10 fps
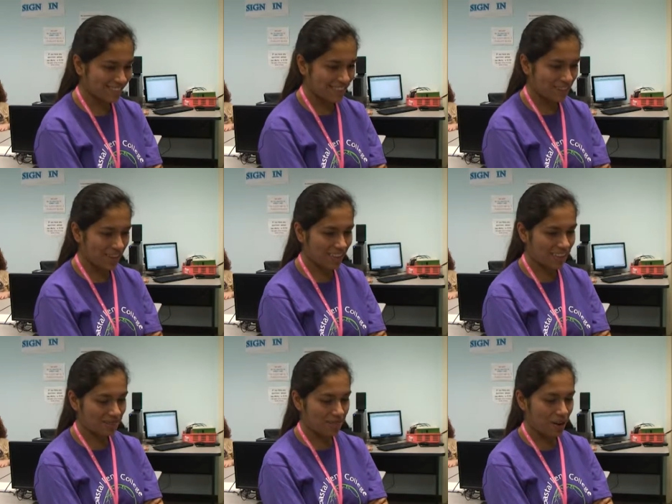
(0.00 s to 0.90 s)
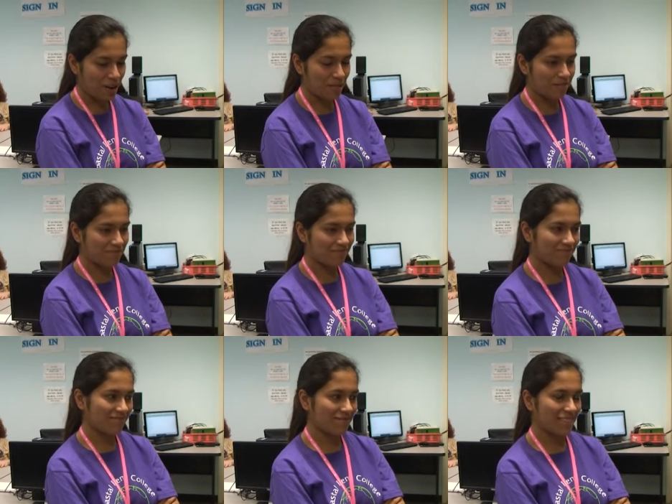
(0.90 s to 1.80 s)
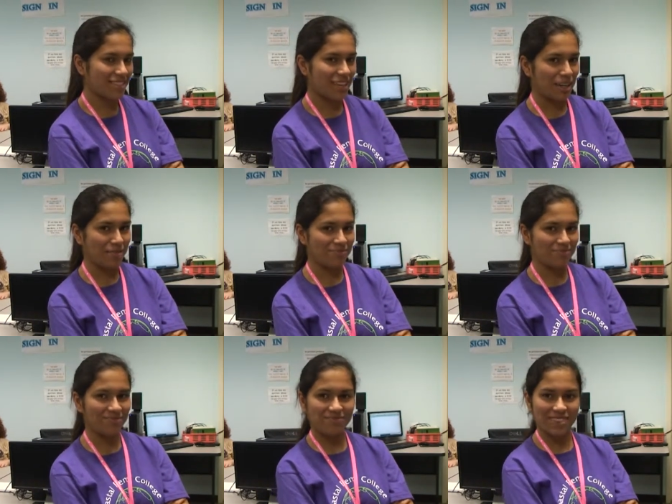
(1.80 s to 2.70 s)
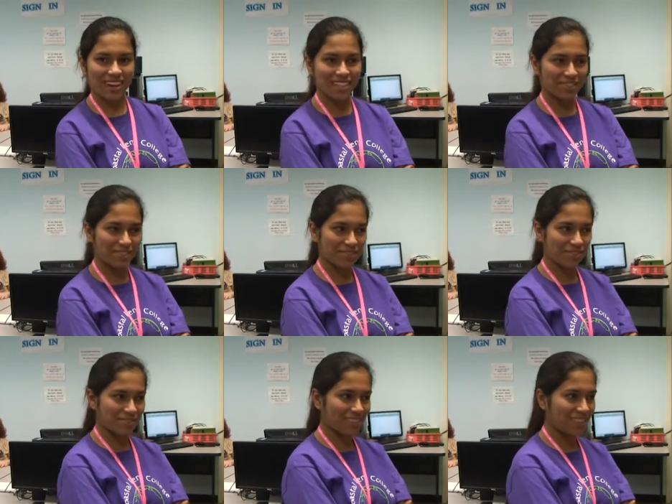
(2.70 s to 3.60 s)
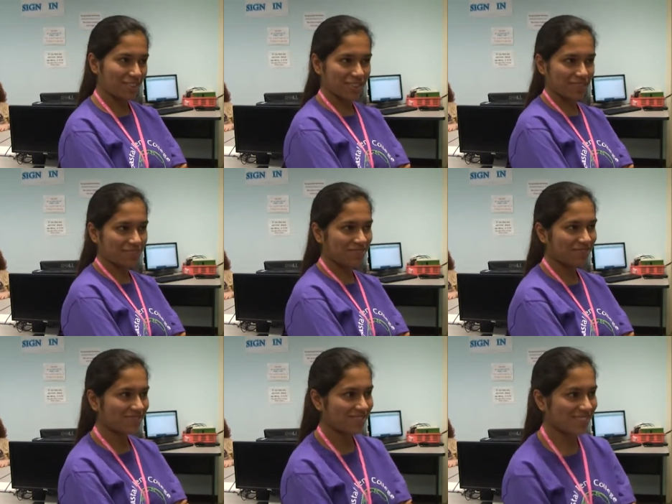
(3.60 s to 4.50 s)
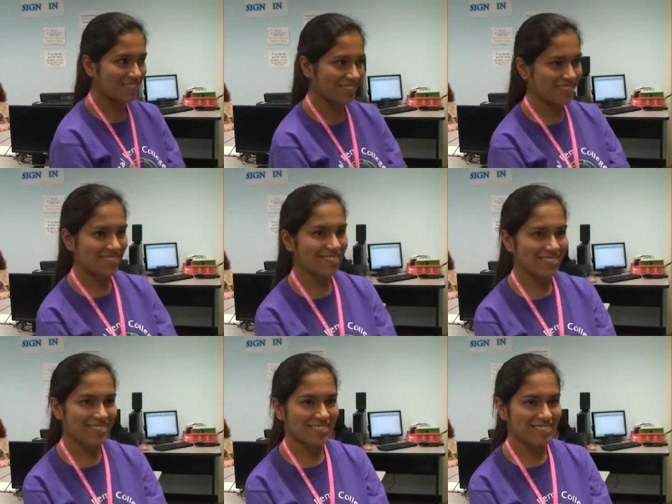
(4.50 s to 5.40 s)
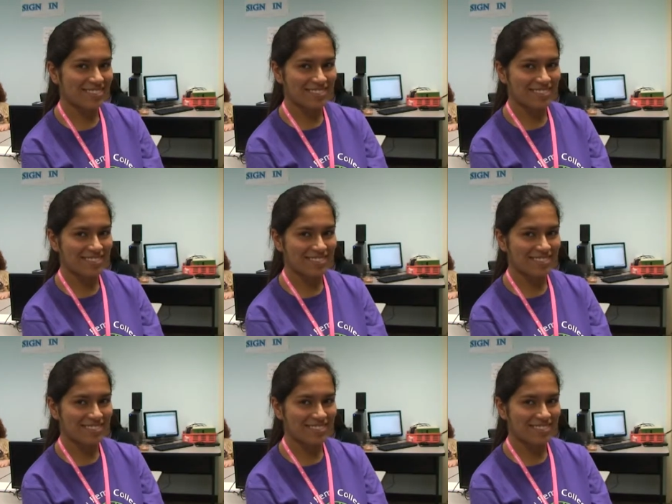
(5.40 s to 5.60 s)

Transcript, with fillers: I find them all the same, kind of. Disgusting. Disgusting.